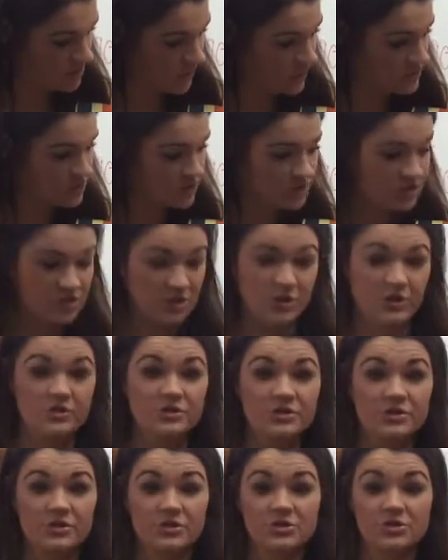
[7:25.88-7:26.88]
I want you to turn
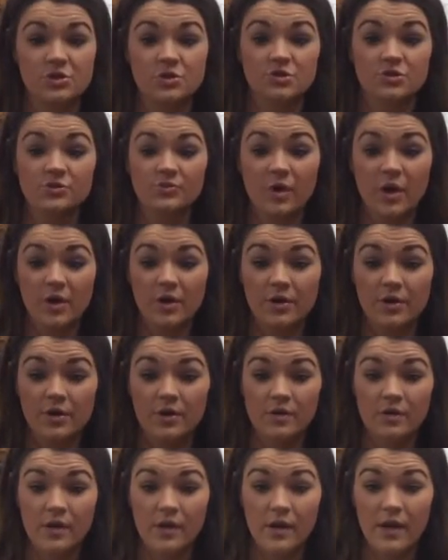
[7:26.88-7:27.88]
to your shoulder
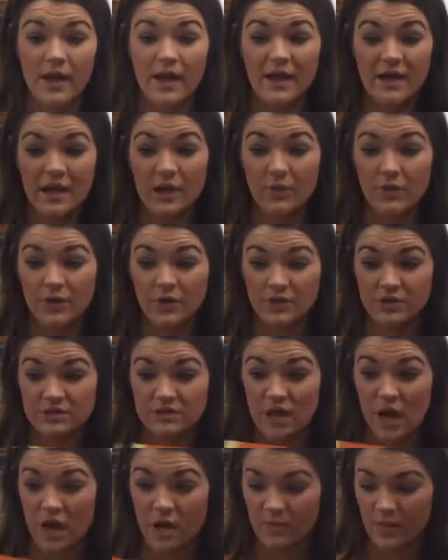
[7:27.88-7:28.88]
partner, and I want you to
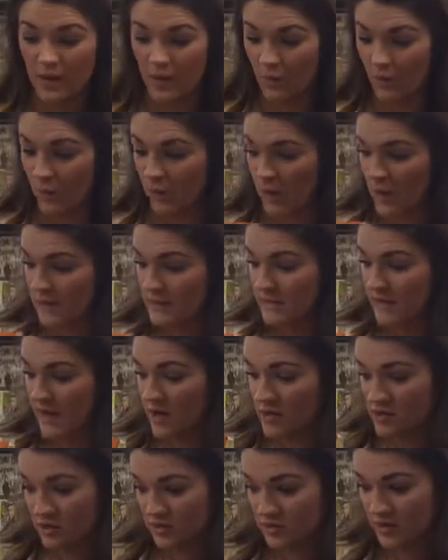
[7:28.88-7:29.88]
talk about what
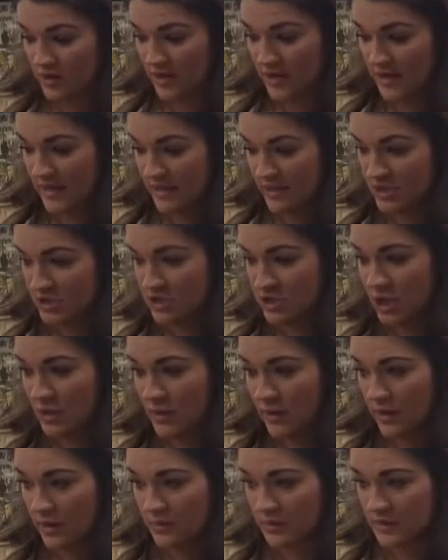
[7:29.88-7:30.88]
character trait he is
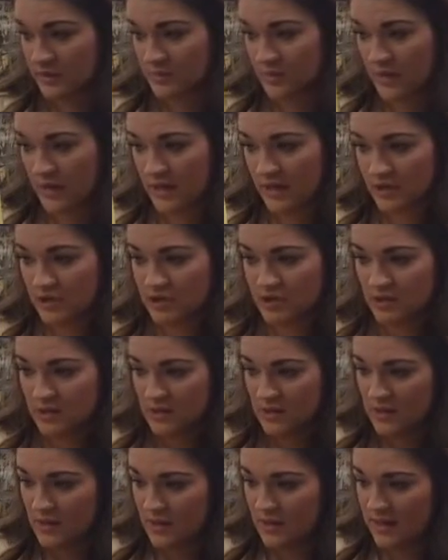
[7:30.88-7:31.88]
showing on this page.
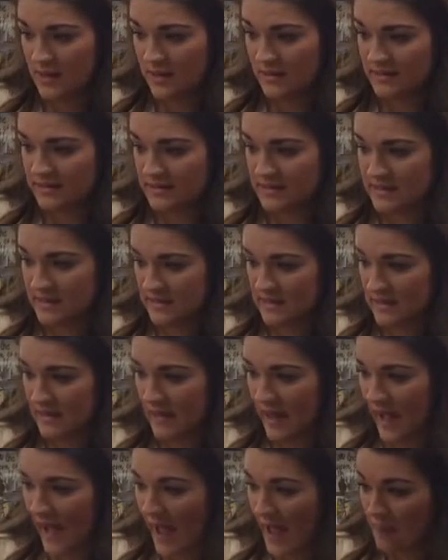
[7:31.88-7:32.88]
Is
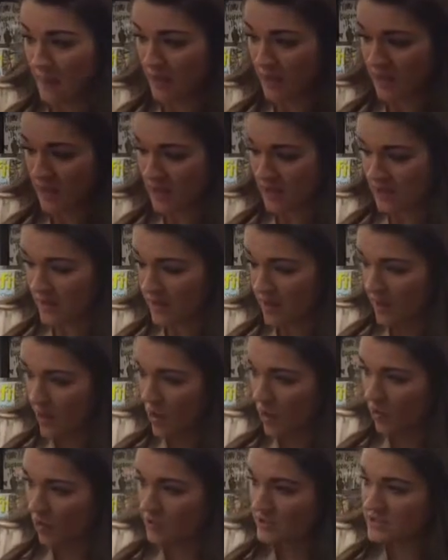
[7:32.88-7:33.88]
he happy
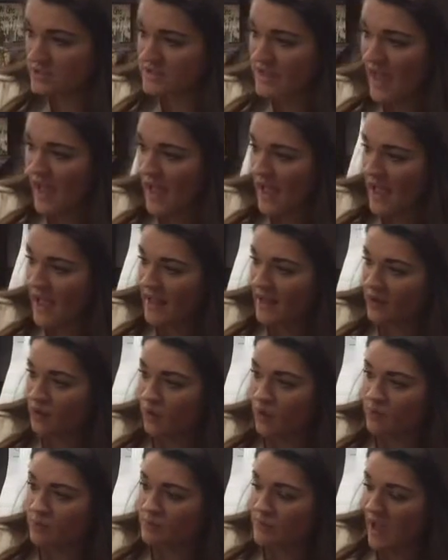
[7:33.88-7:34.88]
or sad
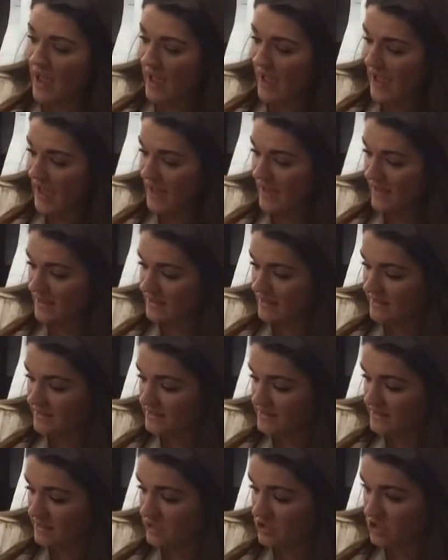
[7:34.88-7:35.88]
or mad?
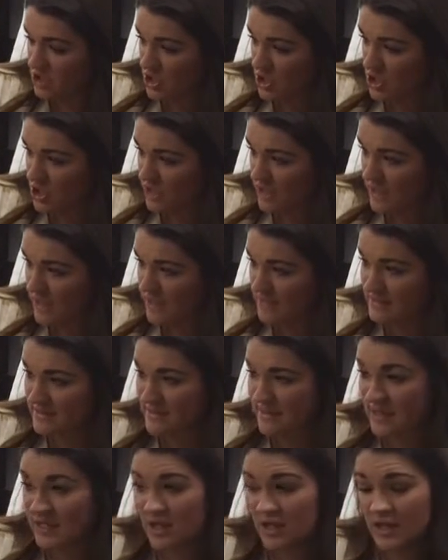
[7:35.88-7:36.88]
Is he dirty? Is
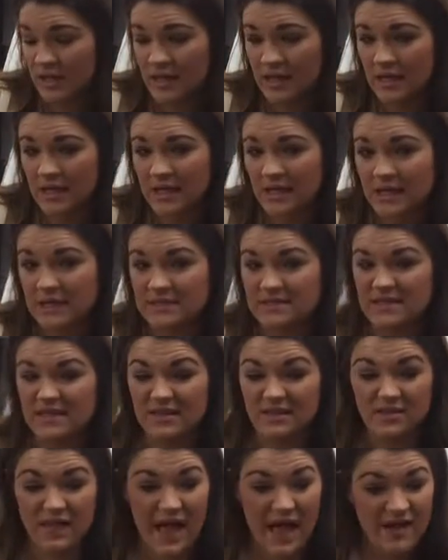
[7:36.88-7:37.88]
he clean? Is he
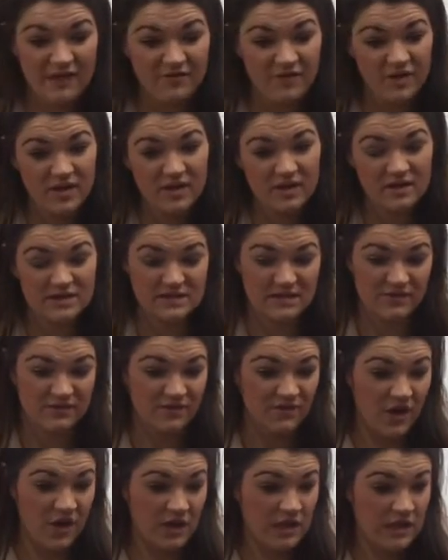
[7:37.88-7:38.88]
laughing? Is he
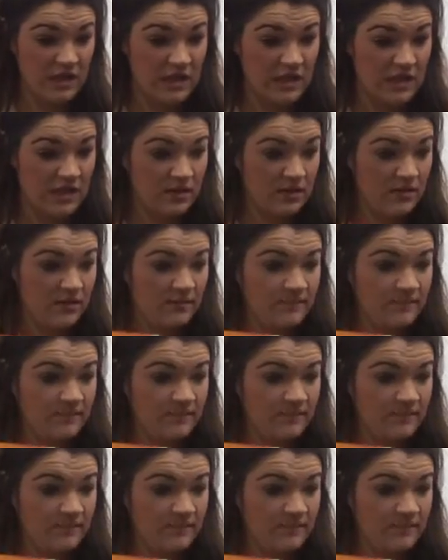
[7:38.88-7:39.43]
funny?